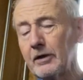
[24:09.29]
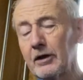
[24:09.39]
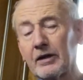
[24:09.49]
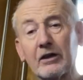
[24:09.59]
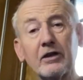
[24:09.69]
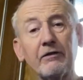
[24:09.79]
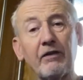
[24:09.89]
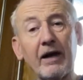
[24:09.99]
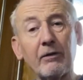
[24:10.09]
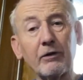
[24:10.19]
has actually
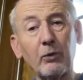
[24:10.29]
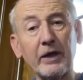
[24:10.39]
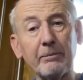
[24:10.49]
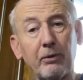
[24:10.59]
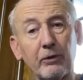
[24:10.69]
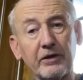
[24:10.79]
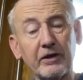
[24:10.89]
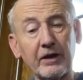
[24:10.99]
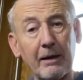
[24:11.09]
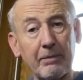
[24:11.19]
found a weak point
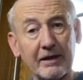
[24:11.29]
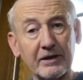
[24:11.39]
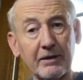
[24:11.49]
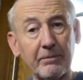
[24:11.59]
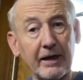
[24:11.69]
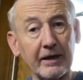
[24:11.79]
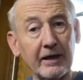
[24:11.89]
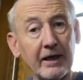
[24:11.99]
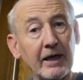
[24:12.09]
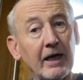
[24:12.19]
in that plastic bag
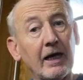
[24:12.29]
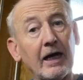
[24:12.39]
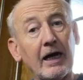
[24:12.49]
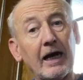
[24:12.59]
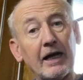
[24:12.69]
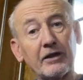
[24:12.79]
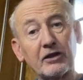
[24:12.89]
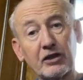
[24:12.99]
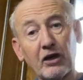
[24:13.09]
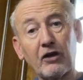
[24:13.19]
and had
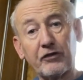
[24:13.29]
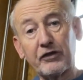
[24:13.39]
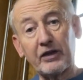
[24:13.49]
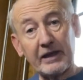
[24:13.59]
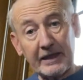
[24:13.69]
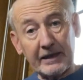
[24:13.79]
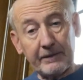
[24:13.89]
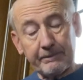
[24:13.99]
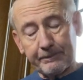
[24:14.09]
started to leak.